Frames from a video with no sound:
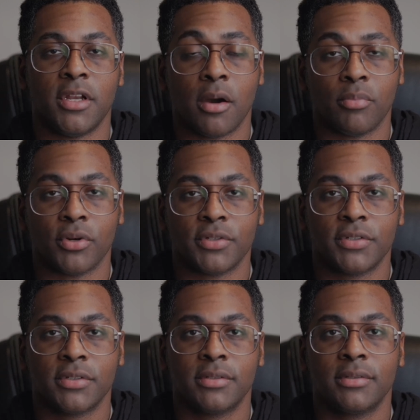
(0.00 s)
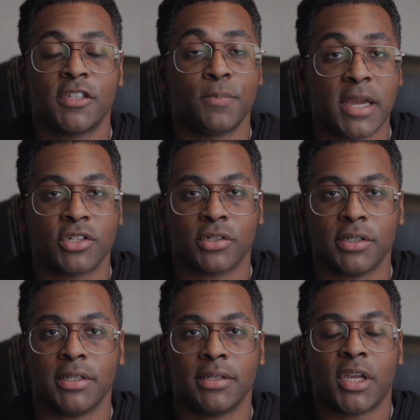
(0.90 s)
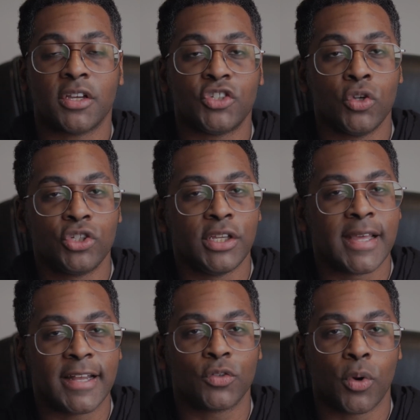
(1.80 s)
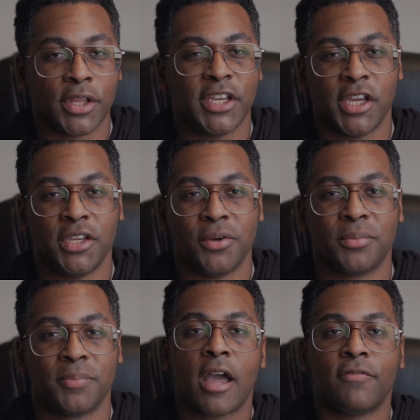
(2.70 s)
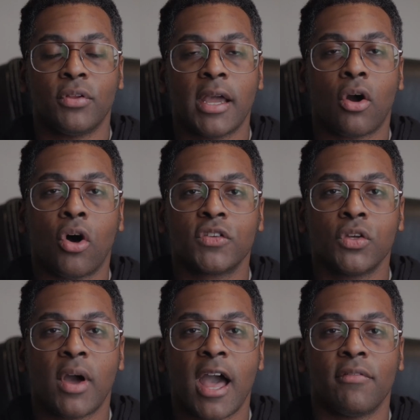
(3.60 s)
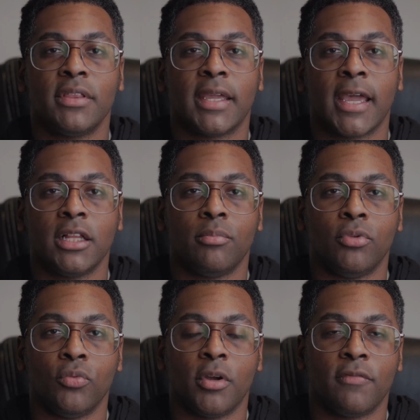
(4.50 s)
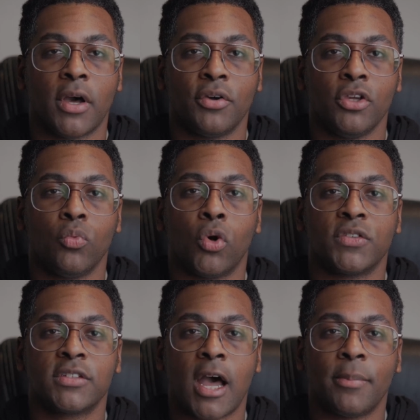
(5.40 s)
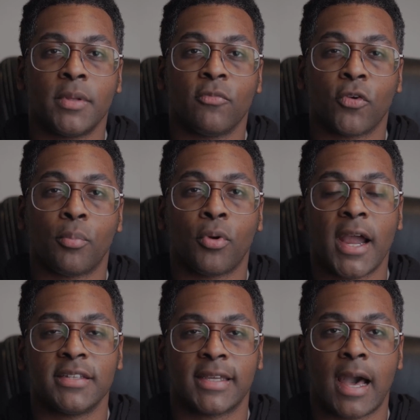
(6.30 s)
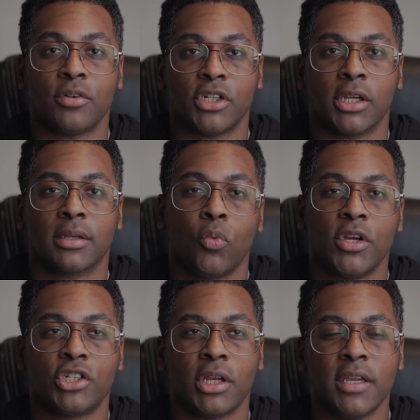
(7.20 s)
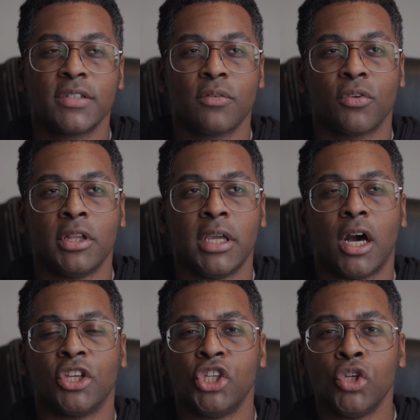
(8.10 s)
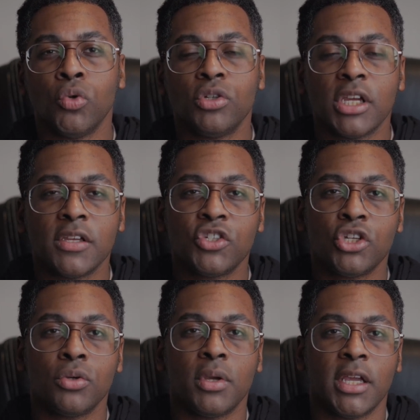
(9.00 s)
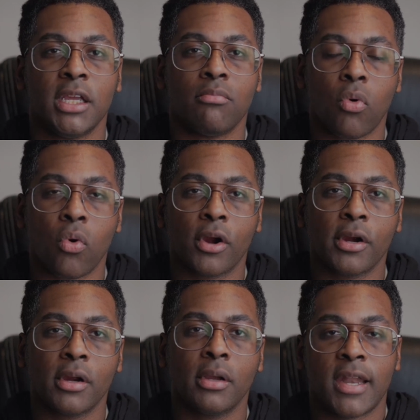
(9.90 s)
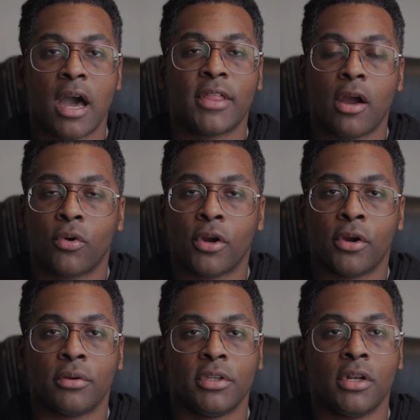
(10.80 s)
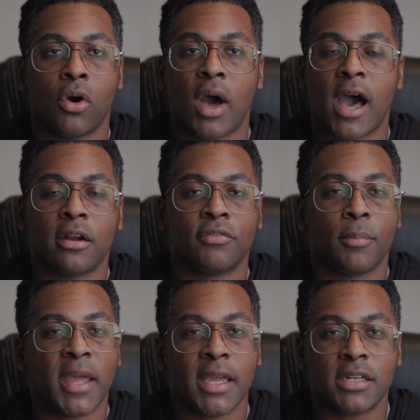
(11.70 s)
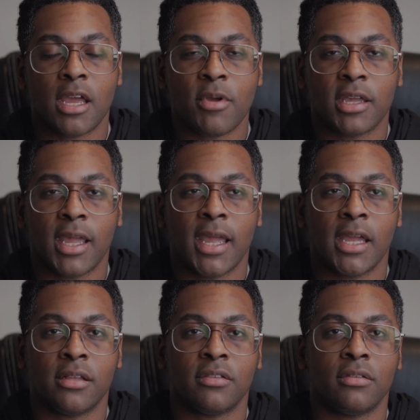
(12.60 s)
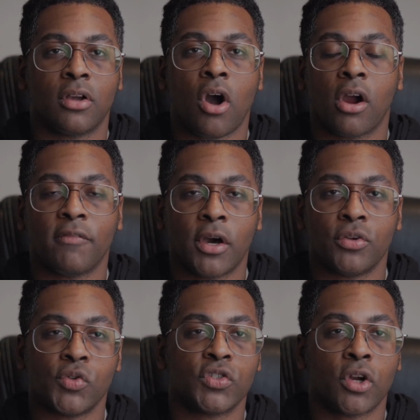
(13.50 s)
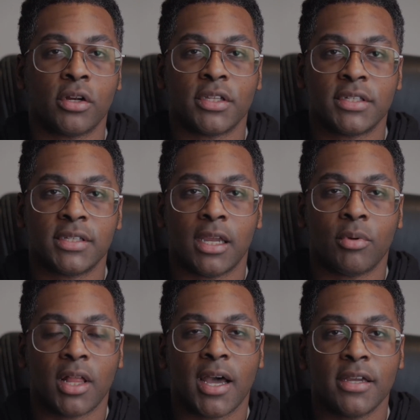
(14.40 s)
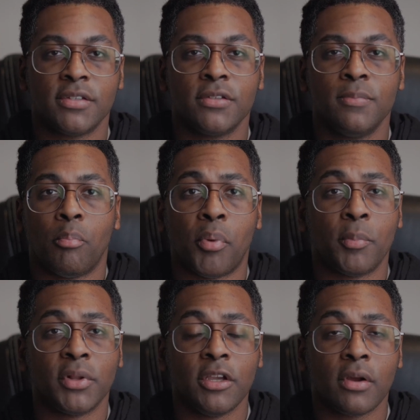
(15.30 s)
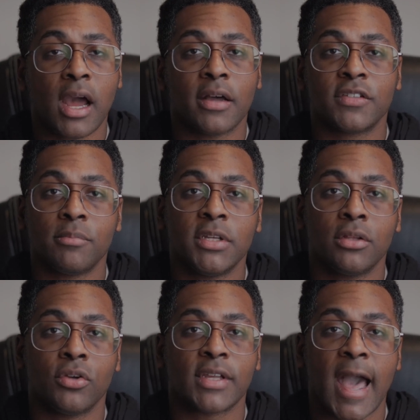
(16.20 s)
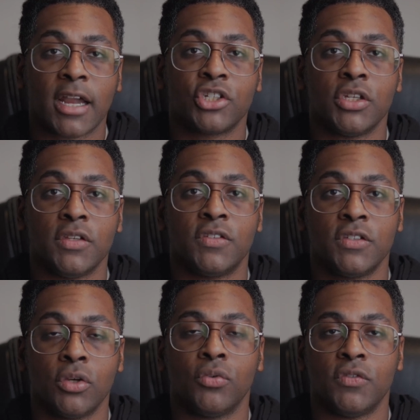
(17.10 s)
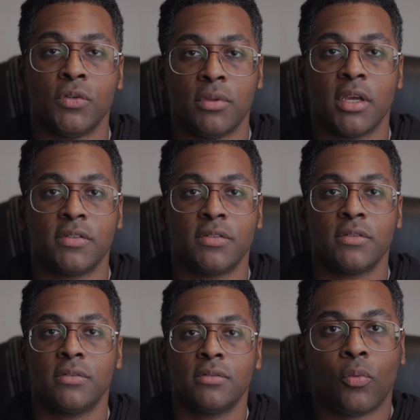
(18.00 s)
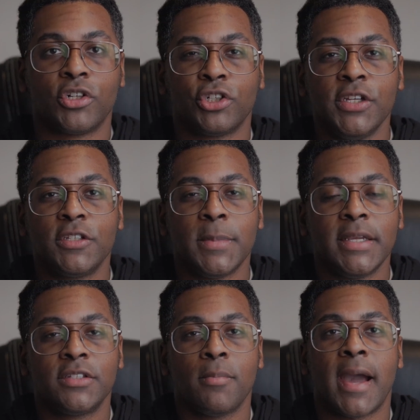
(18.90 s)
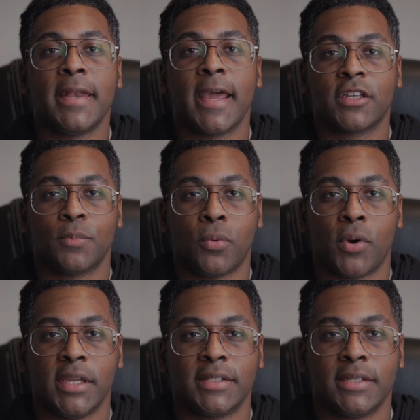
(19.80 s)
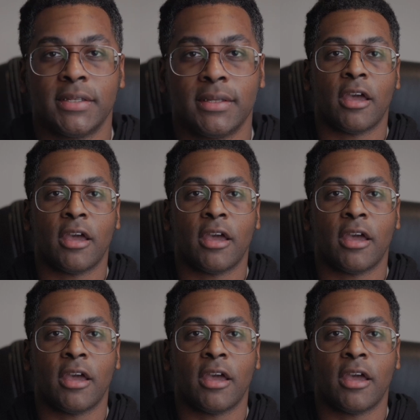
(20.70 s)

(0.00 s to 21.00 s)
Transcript: numbers, especially because usually that's where they get you. I feel like also having the Kelley Blue Book value will stop them from price gouging, which isn't really a huge issue anymore now that we're, you know, out of the pandemic and the car values are starting to stabilize. But believe it or not, some dealers actually still do this, which leads me to my next point.